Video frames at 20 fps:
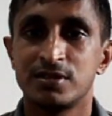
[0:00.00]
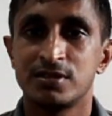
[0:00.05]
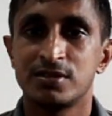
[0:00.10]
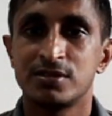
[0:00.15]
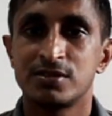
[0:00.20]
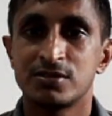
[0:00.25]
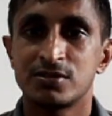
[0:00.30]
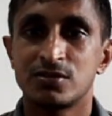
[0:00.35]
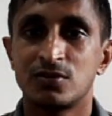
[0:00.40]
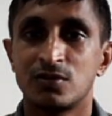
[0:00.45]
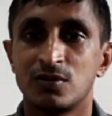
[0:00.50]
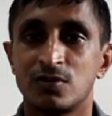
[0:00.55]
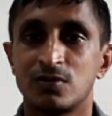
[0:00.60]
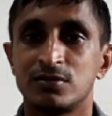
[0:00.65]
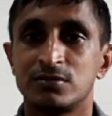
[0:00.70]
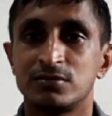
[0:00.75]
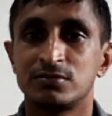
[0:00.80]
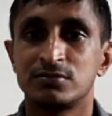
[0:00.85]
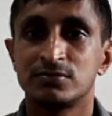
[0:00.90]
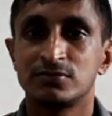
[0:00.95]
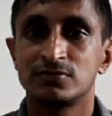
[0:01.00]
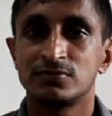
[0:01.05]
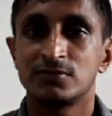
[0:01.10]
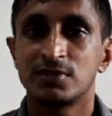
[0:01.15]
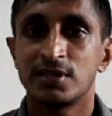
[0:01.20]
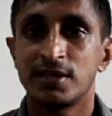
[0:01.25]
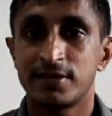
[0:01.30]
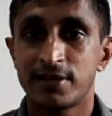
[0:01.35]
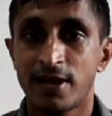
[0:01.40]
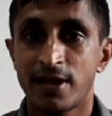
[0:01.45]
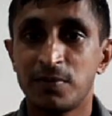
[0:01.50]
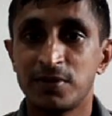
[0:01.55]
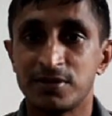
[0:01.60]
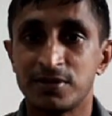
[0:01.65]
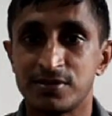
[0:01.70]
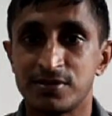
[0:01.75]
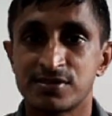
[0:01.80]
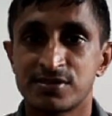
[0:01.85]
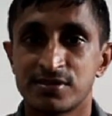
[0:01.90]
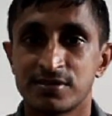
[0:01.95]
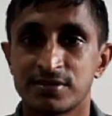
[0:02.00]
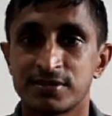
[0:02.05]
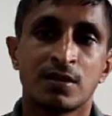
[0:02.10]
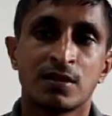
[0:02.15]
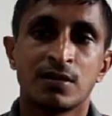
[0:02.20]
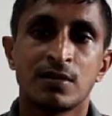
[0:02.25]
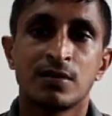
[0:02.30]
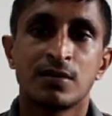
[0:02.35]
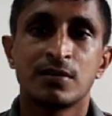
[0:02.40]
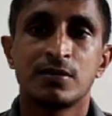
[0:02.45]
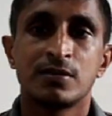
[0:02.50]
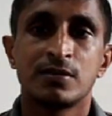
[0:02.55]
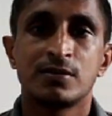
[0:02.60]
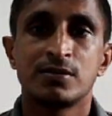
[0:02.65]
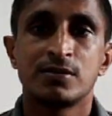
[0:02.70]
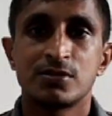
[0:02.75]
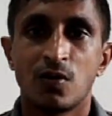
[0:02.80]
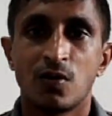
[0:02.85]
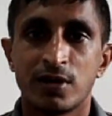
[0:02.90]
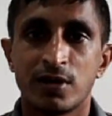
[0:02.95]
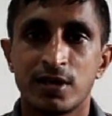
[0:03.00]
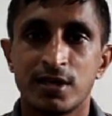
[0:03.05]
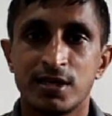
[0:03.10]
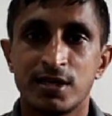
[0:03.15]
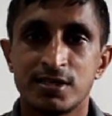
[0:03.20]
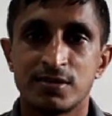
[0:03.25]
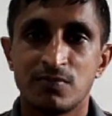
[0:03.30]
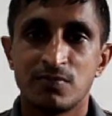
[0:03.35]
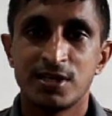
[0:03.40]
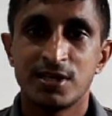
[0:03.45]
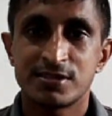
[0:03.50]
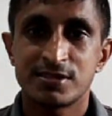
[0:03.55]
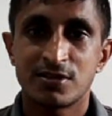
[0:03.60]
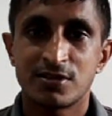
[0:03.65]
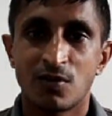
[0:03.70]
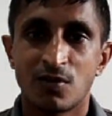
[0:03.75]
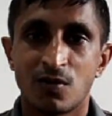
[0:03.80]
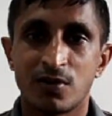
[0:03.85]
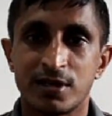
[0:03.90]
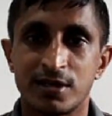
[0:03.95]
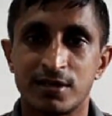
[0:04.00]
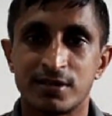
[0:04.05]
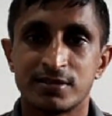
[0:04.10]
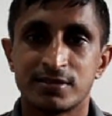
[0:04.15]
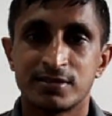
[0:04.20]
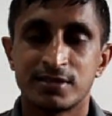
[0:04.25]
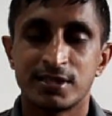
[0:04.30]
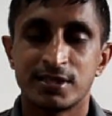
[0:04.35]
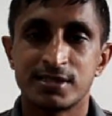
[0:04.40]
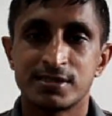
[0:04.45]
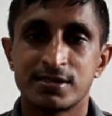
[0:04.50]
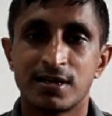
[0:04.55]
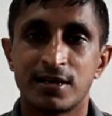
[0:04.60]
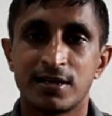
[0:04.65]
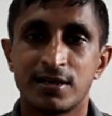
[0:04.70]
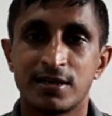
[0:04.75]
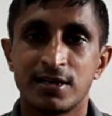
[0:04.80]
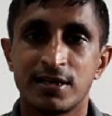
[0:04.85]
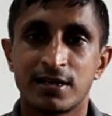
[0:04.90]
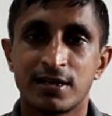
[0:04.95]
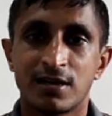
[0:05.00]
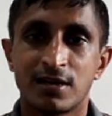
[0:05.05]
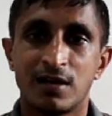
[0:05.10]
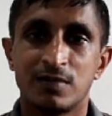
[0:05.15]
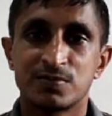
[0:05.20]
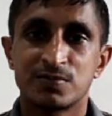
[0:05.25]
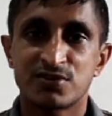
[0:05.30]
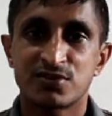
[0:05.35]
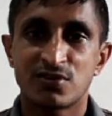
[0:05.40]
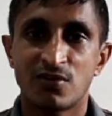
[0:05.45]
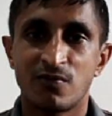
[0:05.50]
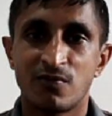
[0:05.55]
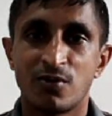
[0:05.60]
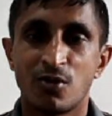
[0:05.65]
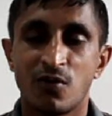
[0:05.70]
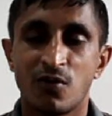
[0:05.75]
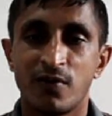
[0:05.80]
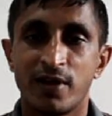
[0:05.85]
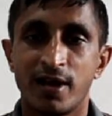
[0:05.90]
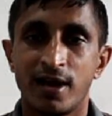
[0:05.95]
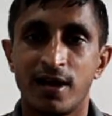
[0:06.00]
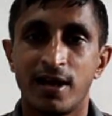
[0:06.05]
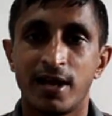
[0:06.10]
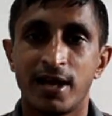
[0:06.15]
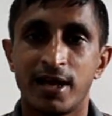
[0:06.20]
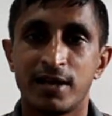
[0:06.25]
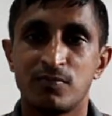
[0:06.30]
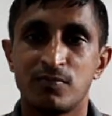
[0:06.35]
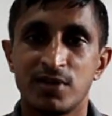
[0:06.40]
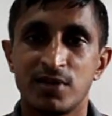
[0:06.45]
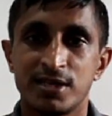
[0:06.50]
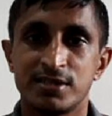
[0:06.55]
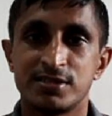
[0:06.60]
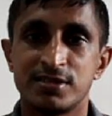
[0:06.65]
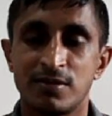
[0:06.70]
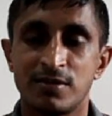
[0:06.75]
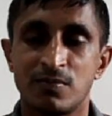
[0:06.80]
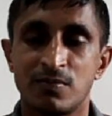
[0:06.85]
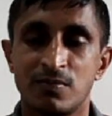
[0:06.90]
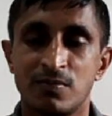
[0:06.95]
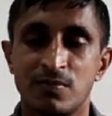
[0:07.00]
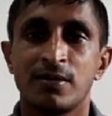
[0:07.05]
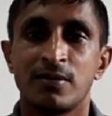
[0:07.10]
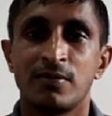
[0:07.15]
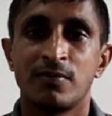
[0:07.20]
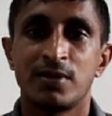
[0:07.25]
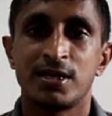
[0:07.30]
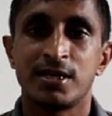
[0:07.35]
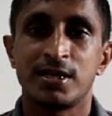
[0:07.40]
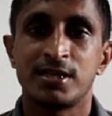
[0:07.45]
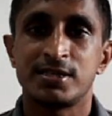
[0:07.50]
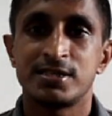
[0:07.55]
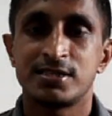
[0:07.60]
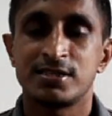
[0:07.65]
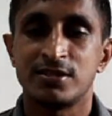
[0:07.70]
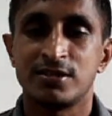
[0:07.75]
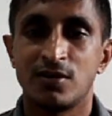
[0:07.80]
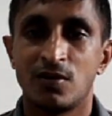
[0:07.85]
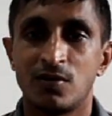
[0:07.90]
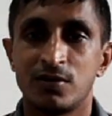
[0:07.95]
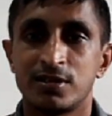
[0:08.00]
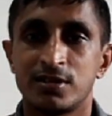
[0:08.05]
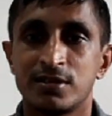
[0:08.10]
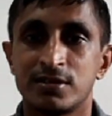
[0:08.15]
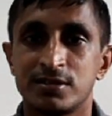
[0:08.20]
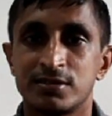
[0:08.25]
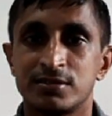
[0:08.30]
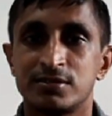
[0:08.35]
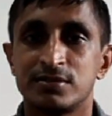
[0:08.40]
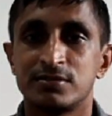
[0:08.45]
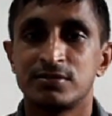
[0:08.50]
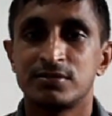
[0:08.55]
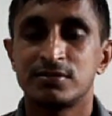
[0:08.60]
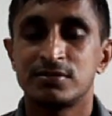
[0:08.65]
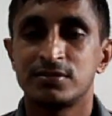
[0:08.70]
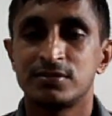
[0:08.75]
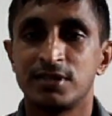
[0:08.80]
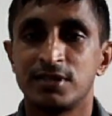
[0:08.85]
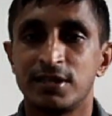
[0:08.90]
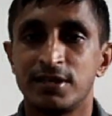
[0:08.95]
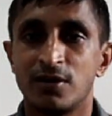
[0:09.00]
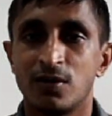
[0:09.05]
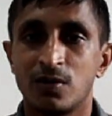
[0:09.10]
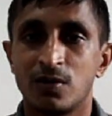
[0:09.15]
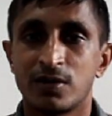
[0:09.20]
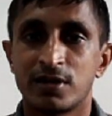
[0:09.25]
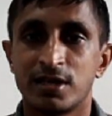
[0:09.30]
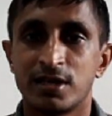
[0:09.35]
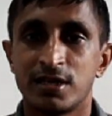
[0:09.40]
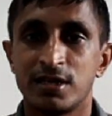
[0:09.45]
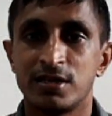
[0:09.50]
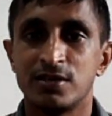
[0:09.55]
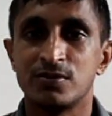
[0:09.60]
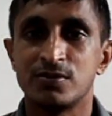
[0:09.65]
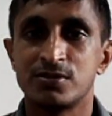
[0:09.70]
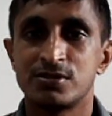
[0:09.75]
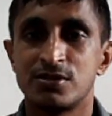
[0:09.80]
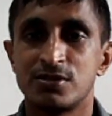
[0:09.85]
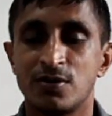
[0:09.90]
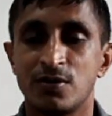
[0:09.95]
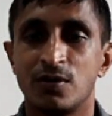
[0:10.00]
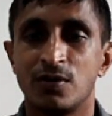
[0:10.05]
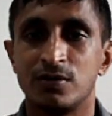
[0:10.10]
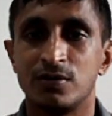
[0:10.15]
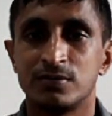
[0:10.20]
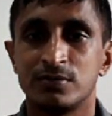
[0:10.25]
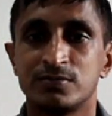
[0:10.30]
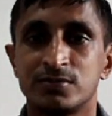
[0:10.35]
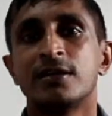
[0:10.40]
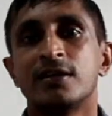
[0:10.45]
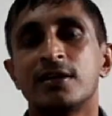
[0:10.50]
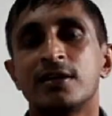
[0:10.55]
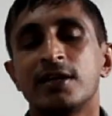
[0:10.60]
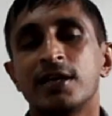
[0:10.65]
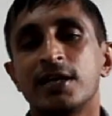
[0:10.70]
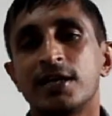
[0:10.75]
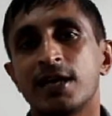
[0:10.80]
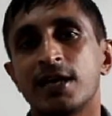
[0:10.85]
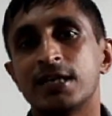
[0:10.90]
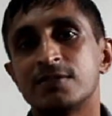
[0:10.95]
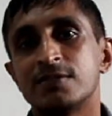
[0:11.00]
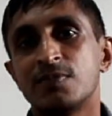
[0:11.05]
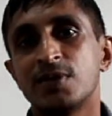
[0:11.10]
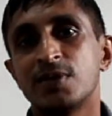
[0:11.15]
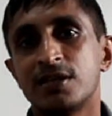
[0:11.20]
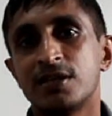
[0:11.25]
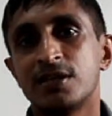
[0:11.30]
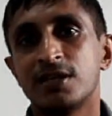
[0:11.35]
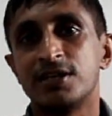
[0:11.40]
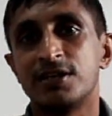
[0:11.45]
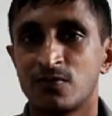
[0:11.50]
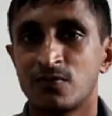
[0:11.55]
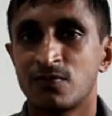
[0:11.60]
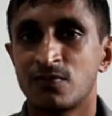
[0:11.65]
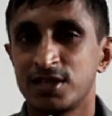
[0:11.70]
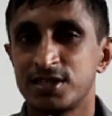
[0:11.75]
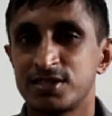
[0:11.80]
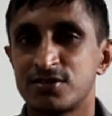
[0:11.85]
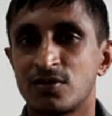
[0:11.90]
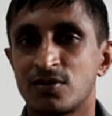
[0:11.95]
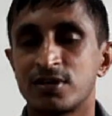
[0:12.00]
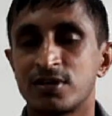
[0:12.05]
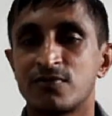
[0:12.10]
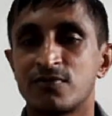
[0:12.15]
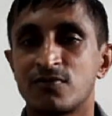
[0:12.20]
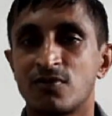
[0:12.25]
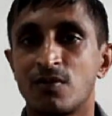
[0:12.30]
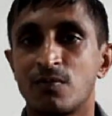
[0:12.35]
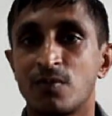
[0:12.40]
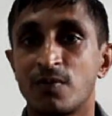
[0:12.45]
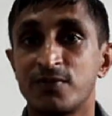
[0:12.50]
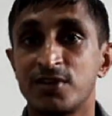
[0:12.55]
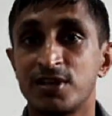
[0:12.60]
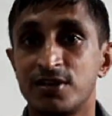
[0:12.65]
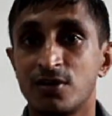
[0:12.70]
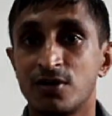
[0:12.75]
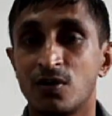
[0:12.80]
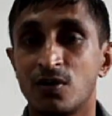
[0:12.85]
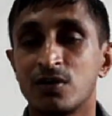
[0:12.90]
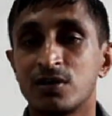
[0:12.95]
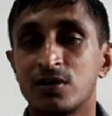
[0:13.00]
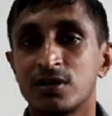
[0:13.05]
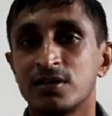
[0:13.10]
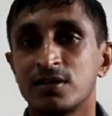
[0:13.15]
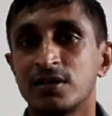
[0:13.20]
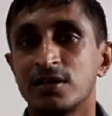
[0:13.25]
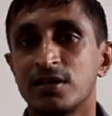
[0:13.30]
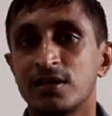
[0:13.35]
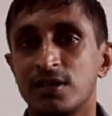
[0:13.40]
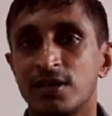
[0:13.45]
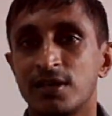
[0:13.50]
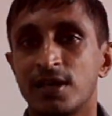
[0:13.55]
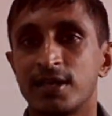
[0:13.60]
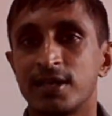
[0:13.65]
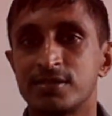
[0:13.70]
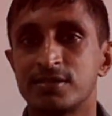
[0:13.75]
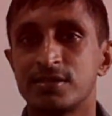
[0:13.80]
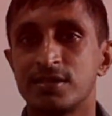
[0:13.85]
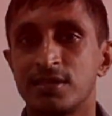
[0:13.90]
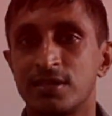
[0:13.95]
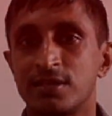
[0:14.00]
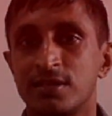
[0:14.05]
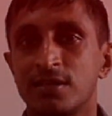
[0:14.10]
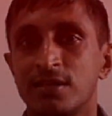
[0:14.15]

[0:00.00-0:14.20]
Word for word: So it happens. So he meets Tony. He suddenly comes from nowhere and meets him. It's not the dog he used to know. It has been a distorted form of the dog he has seen